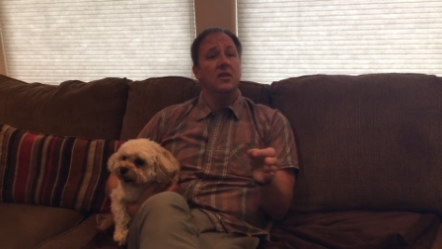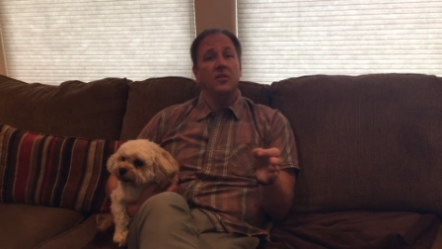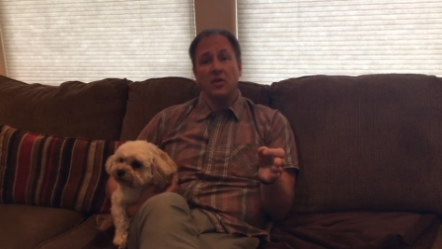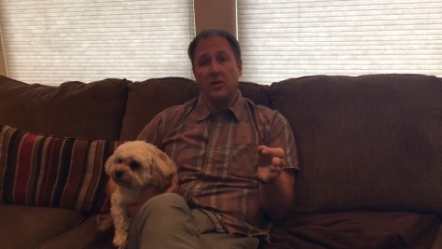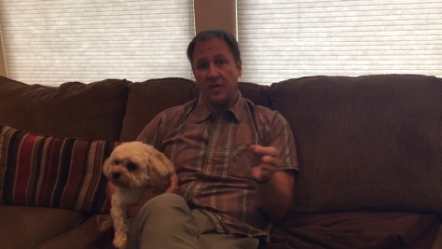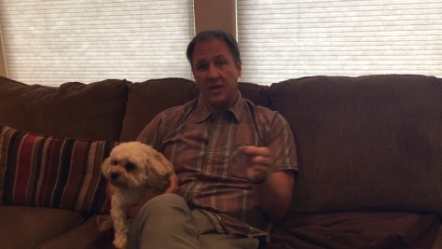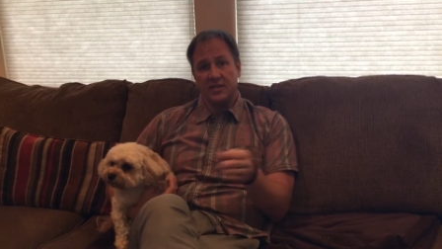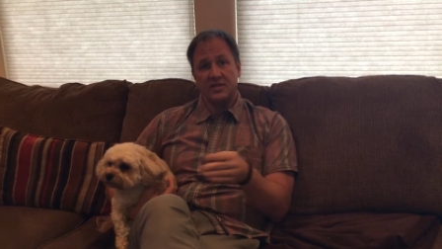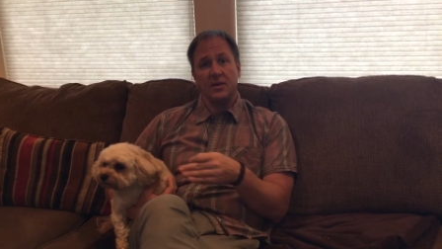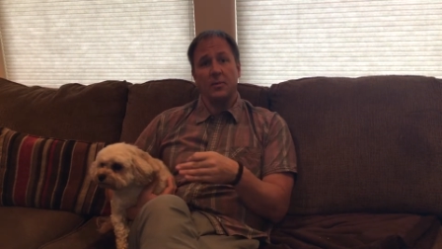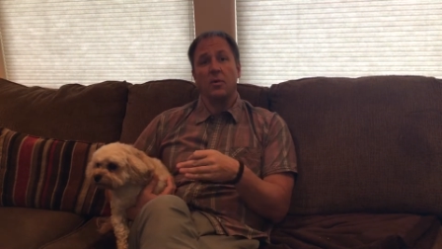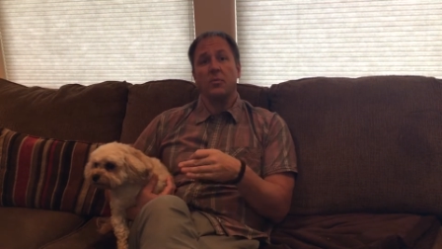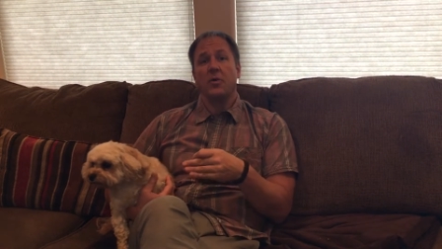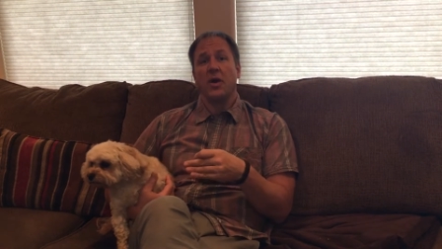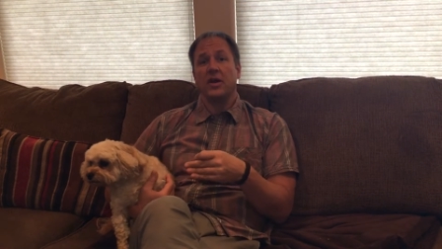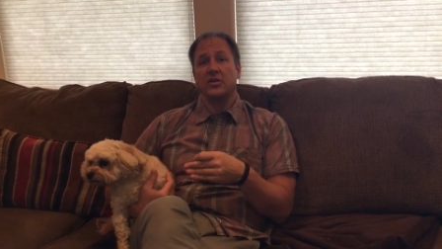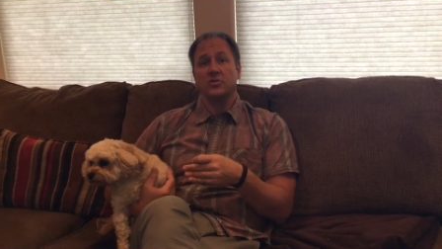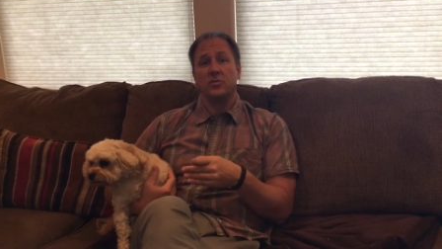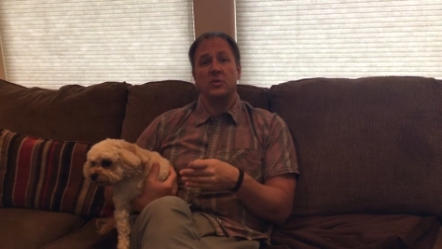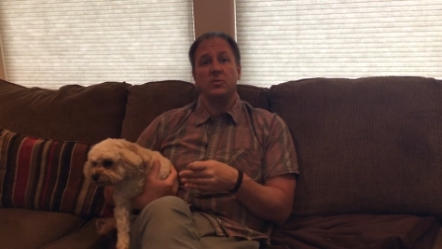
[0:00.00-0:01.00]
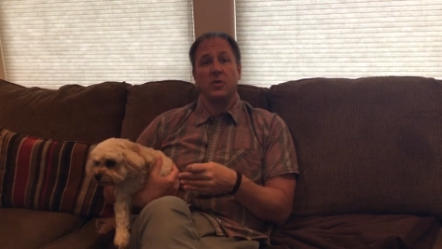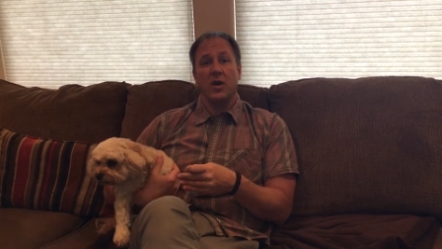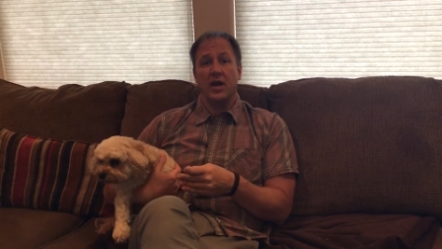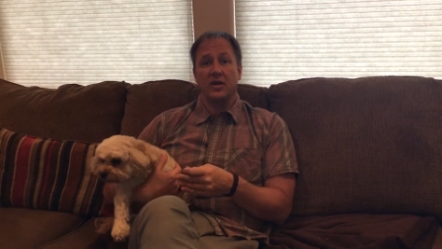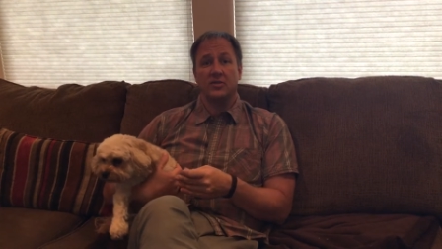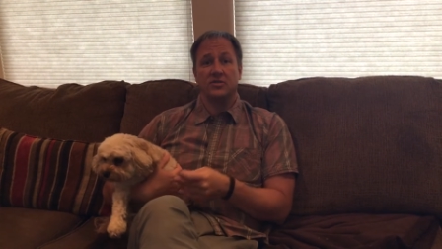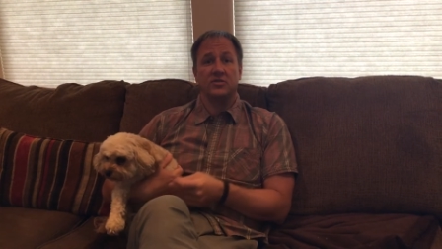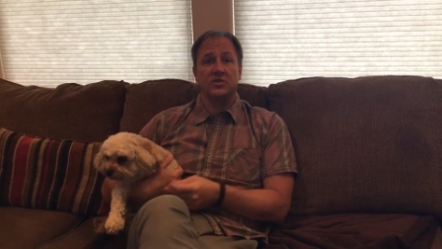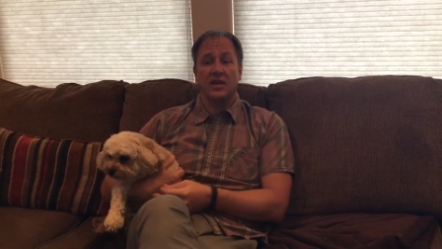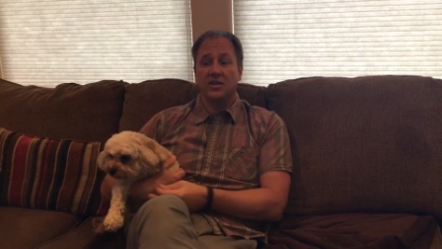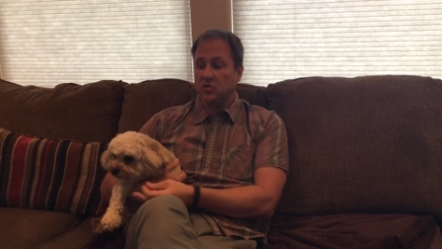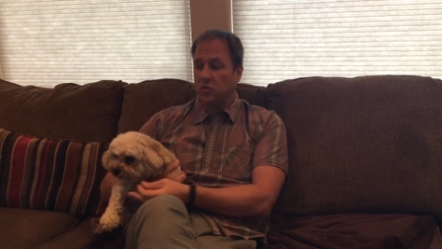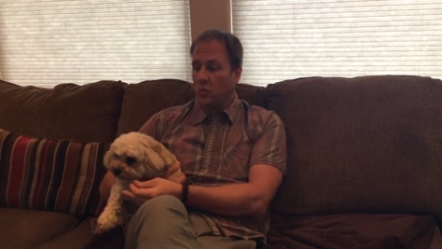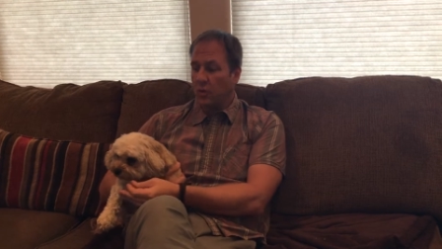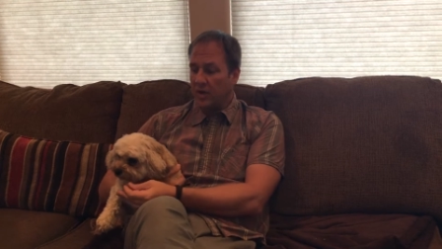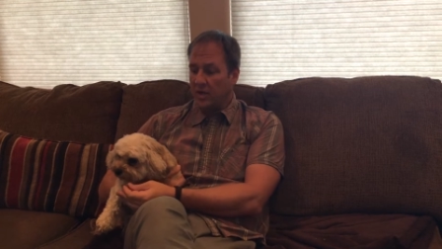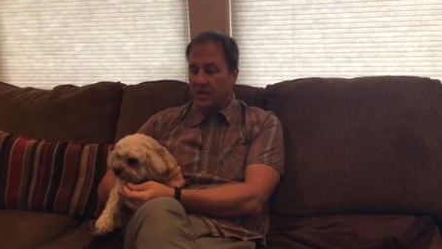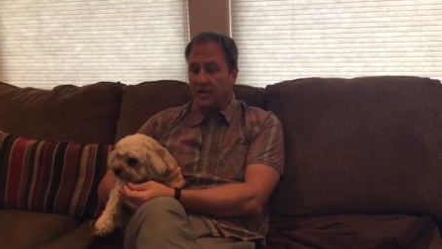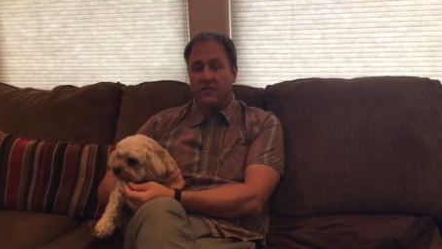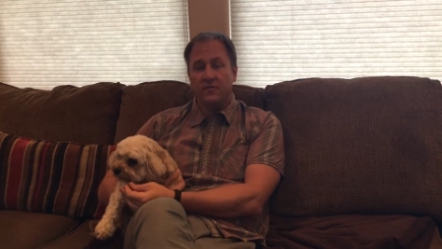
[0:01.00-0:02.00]
Then next time we practice, we practice at
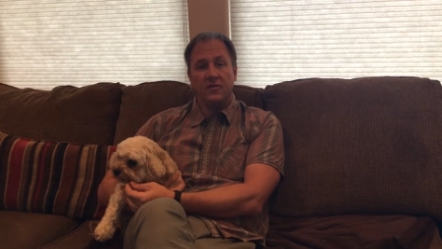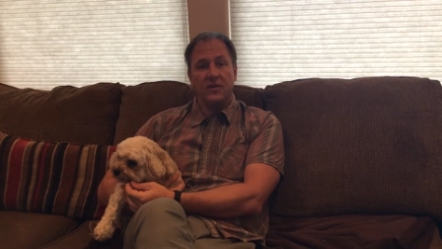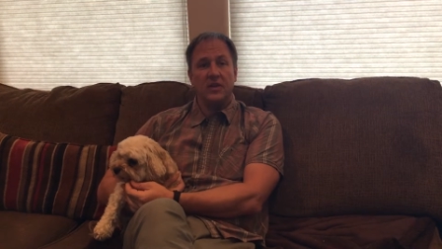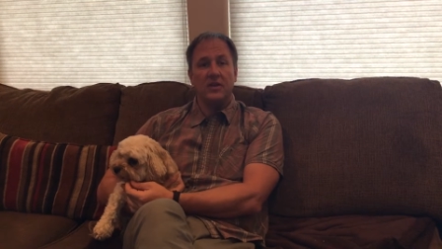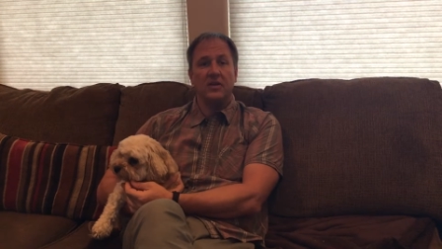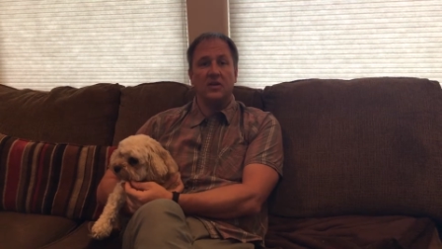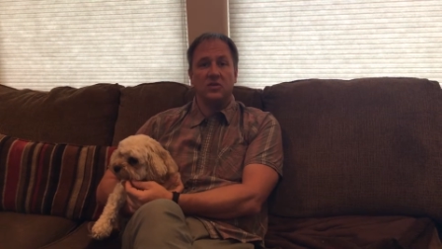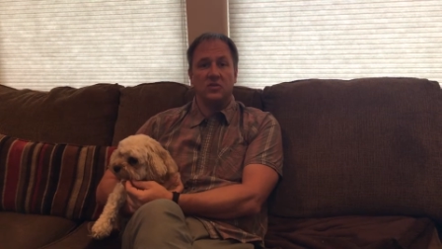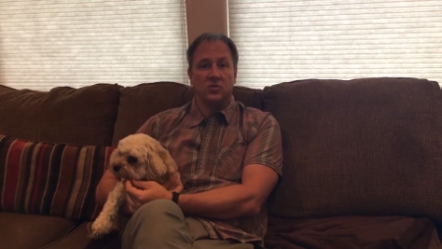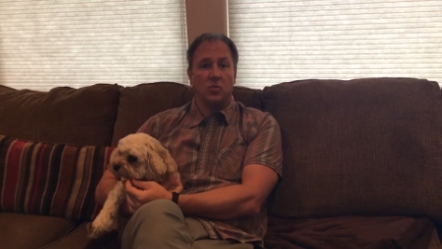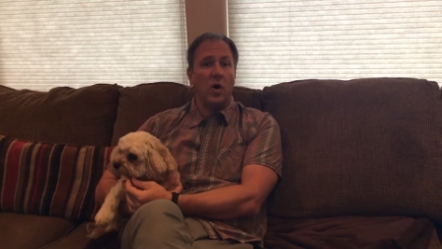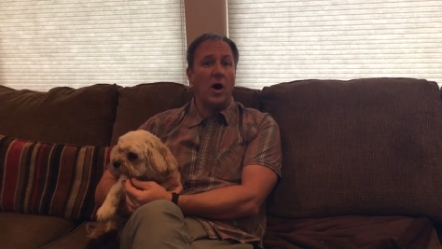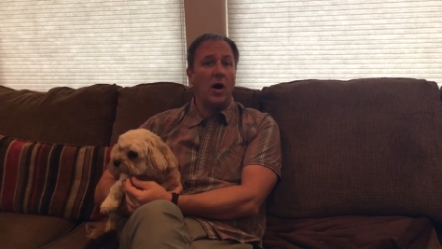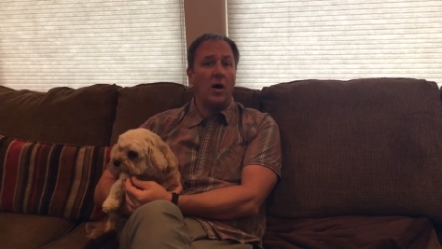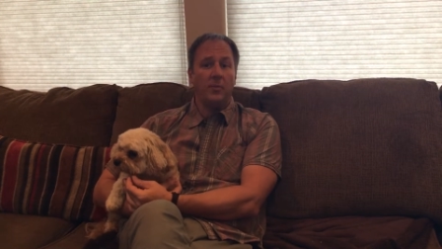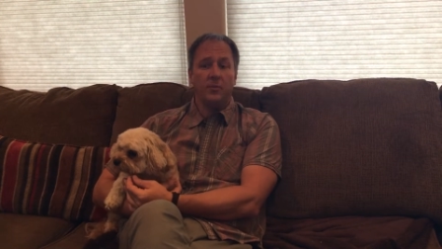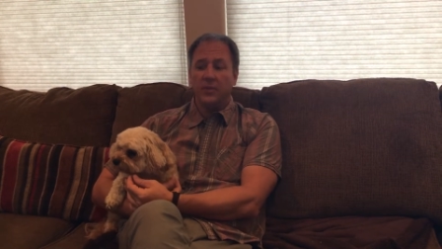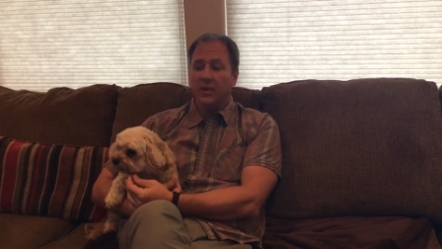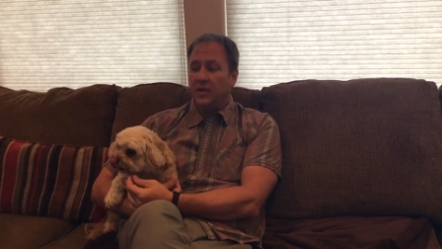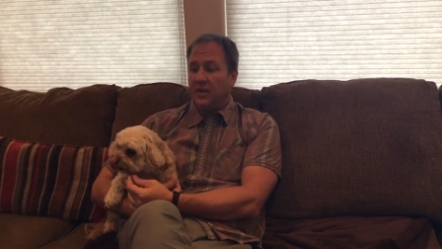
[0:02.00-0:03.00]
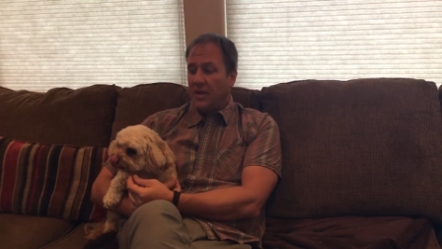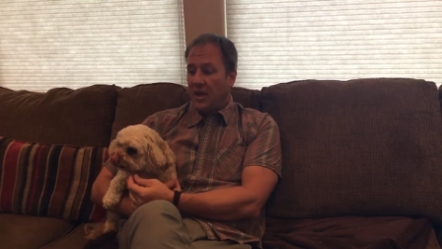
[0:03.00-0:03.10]
20 feet as well.